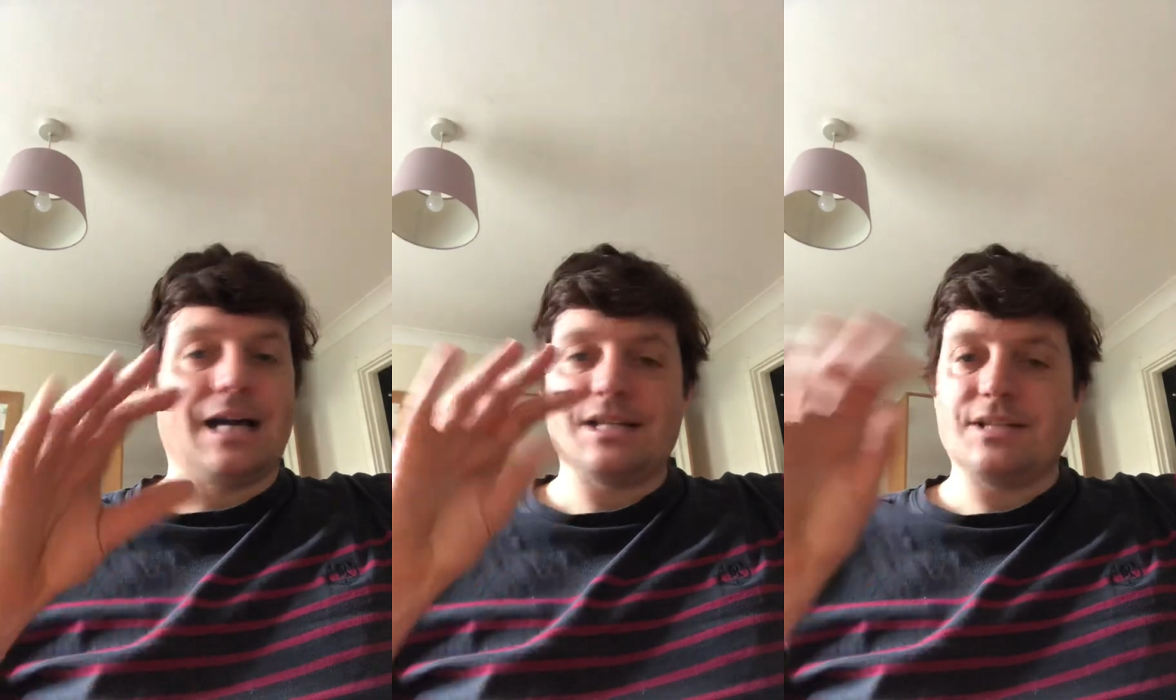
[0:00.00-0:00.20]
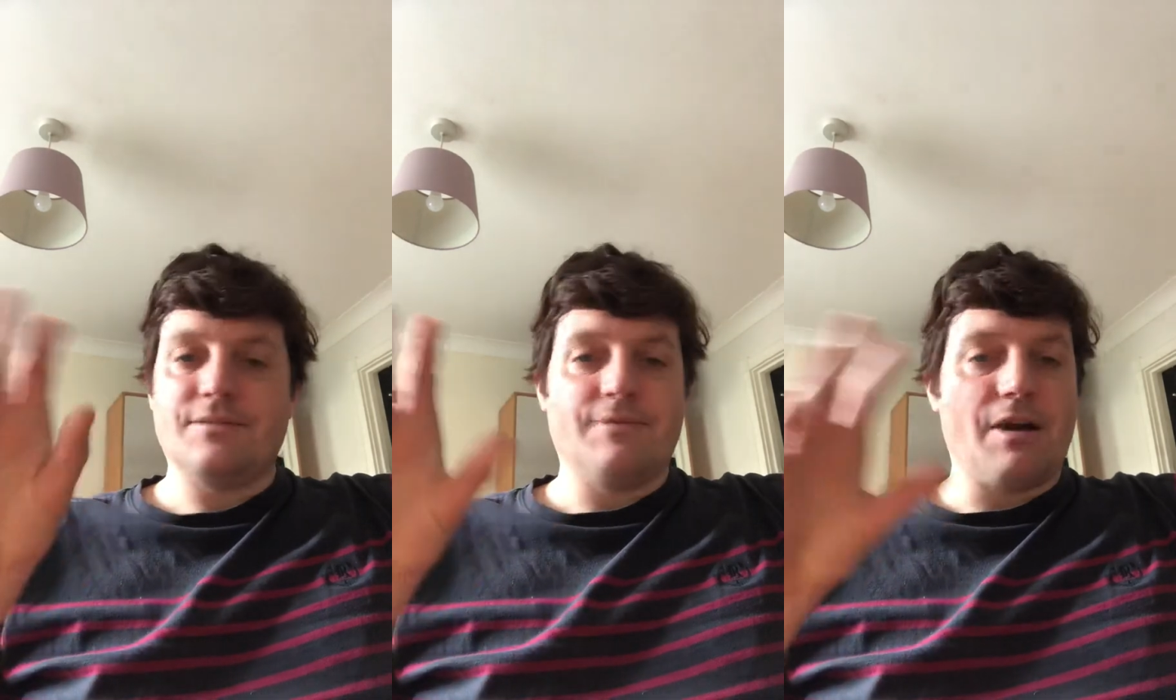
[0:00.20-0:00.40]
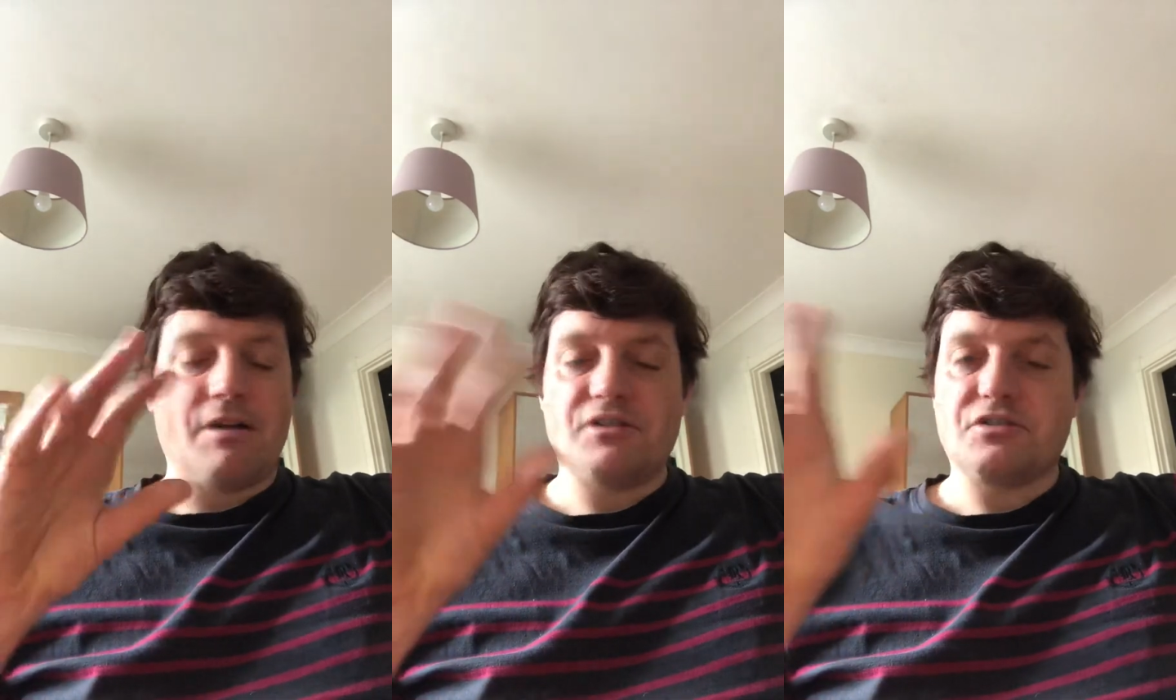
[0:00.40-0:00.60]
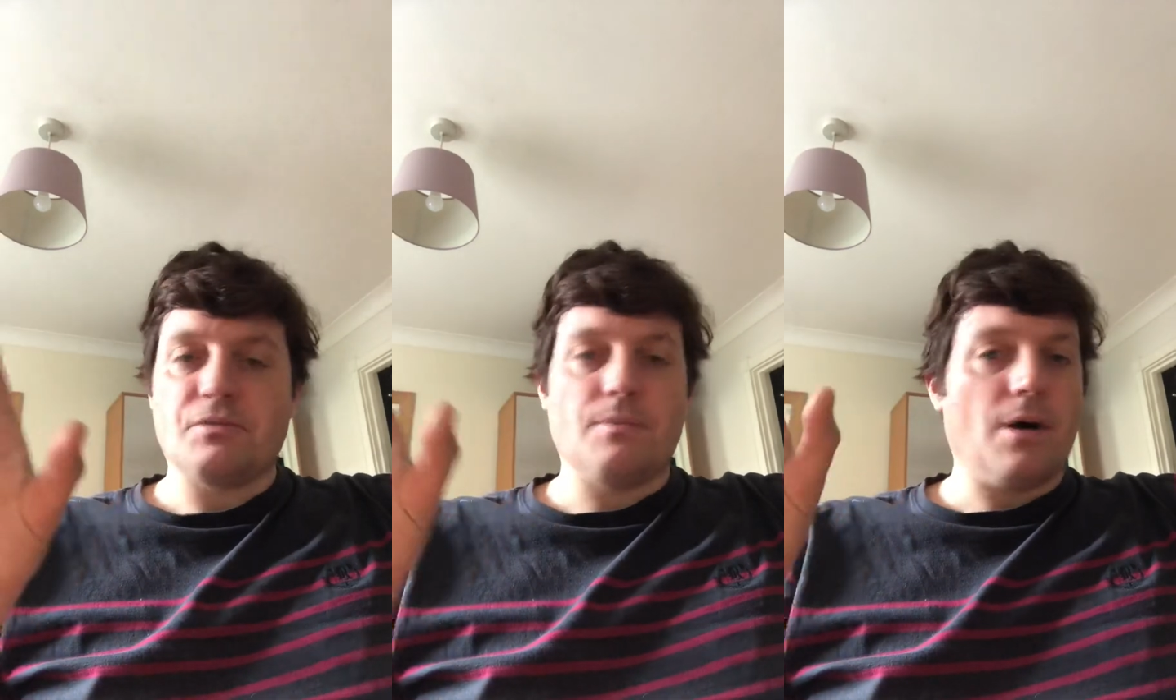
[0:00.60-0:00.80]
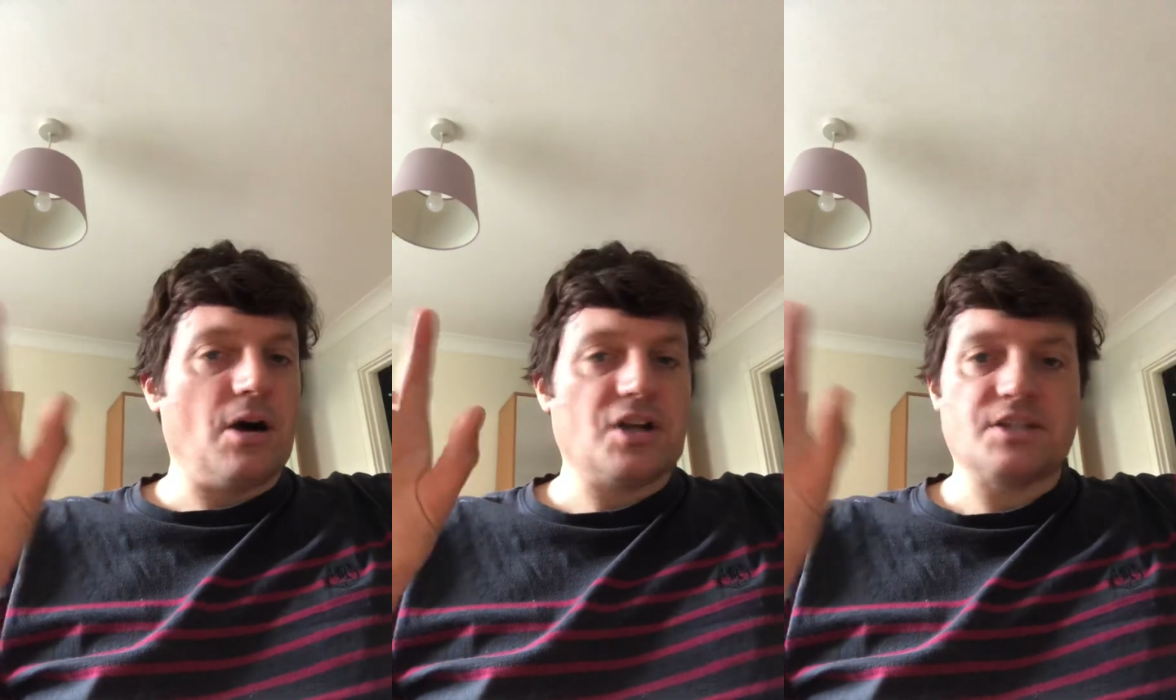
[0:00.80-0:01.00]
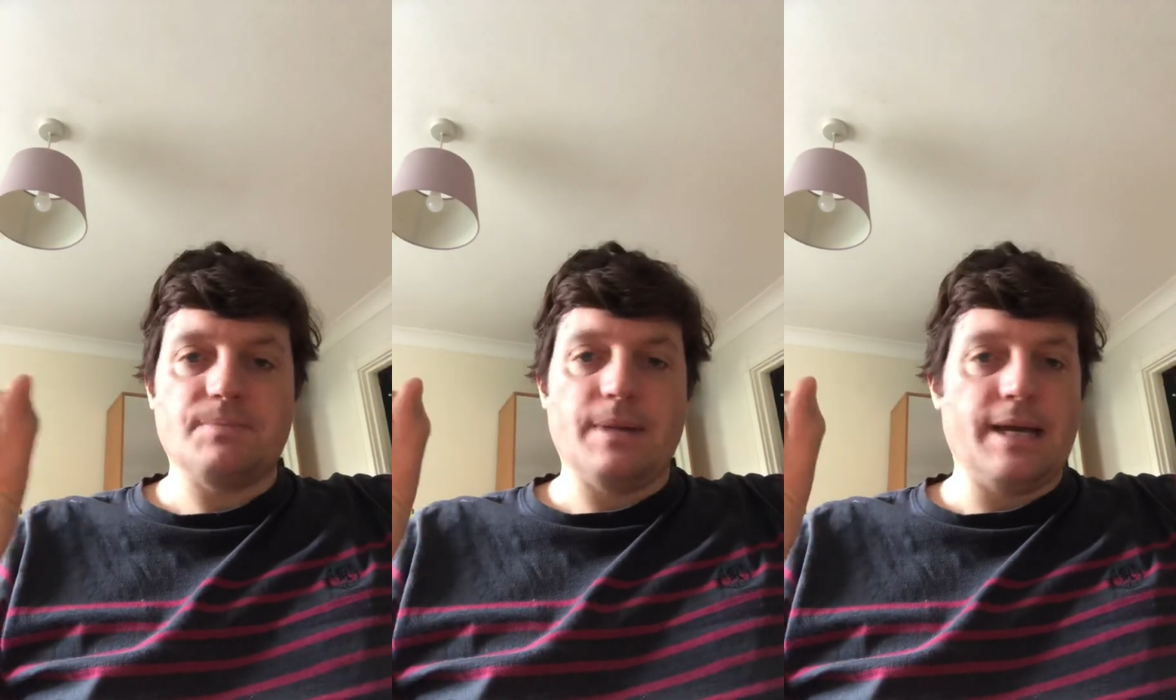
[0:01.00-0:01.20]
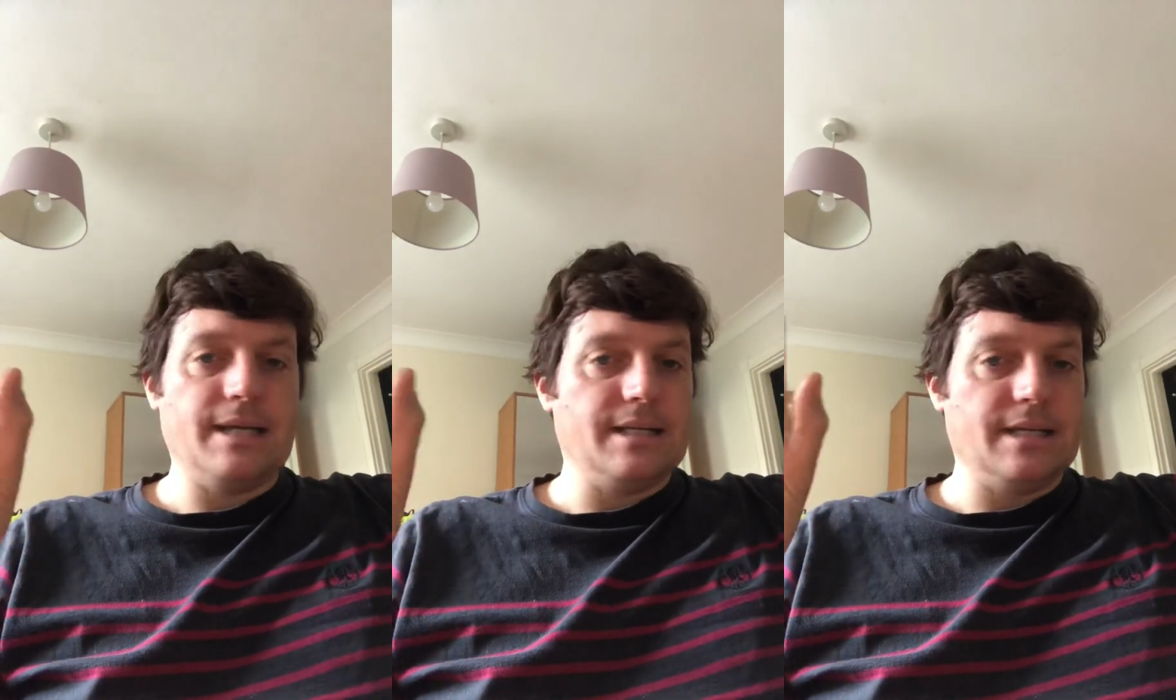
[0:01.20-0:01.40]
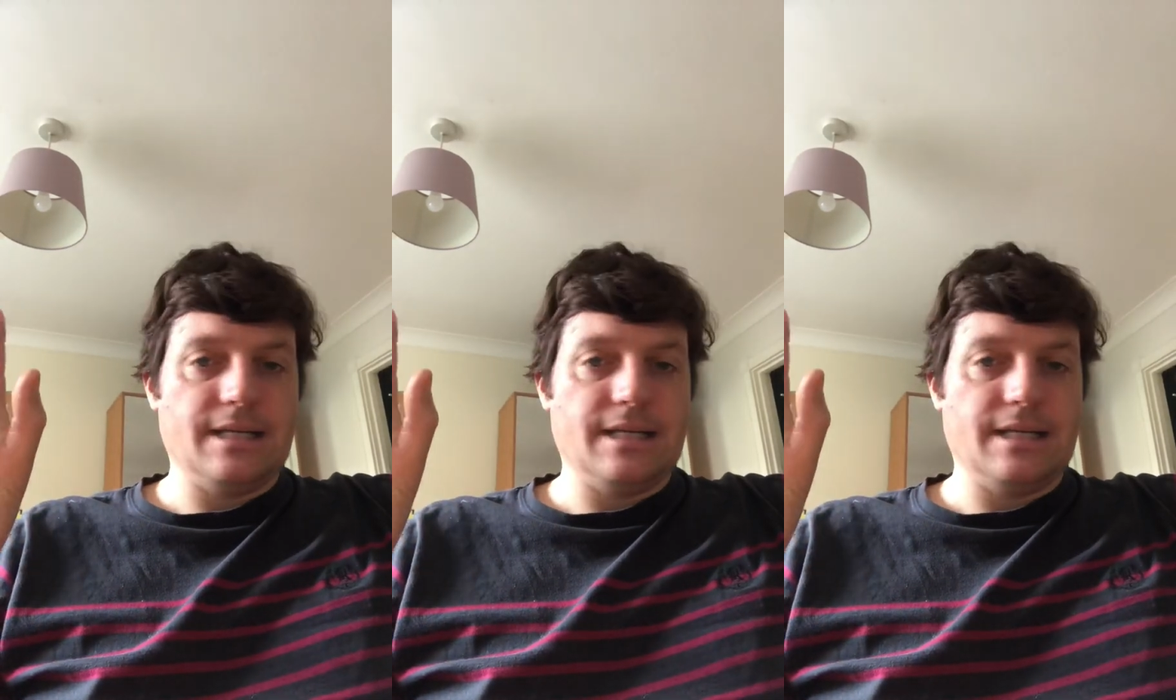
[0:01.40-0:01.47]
as in various remarks made